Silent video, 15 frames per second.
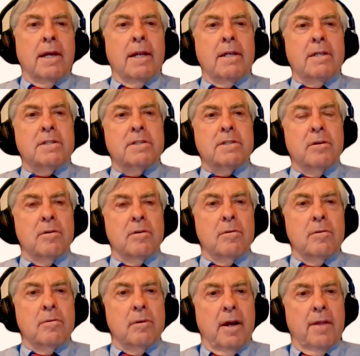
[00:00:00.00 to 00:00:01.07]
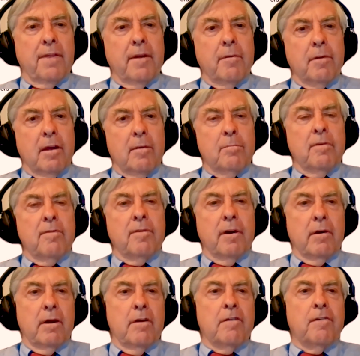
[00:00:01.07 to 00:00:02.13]
And so I think we can be
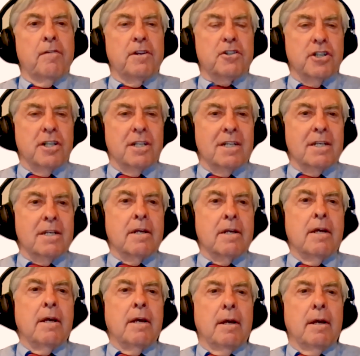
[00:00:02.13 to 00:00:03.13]
very efficient